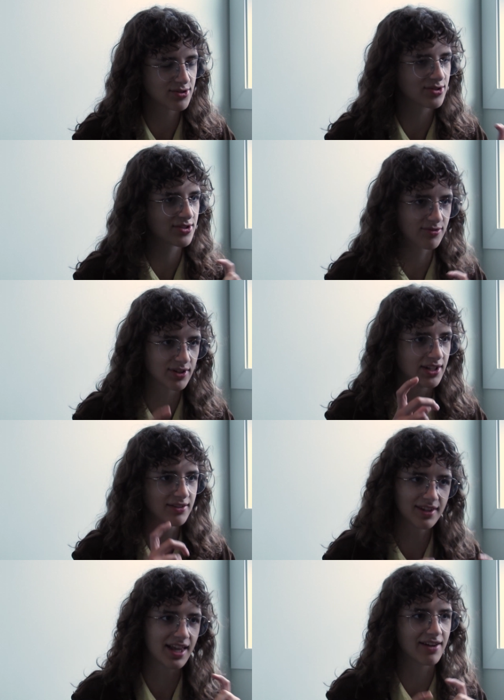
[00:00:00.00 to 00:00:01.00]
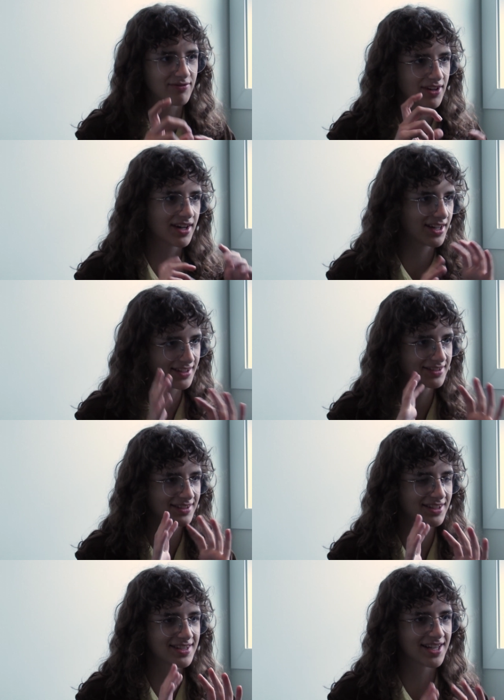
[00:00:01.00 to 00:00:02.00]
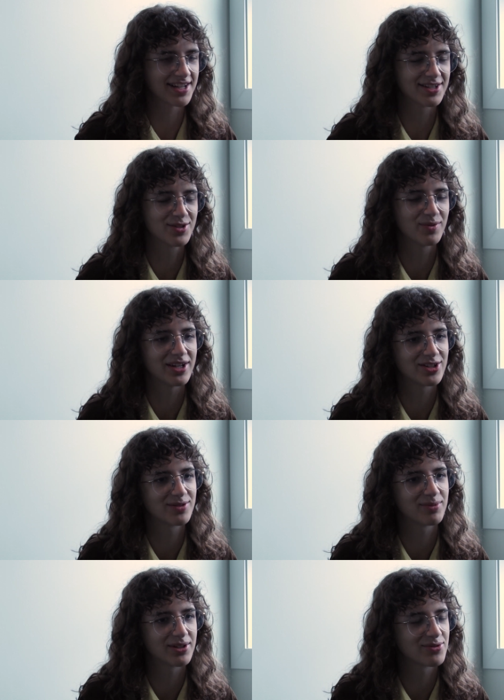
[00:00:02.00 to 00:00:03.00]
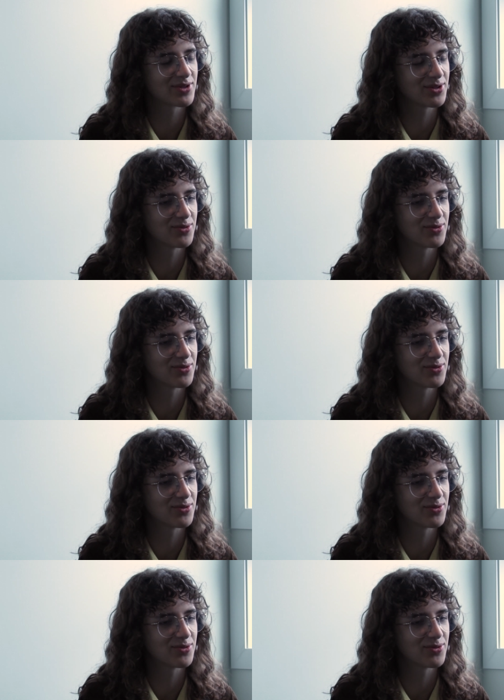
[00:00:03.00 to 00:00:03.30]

is just a really like very sudden switch, but it was really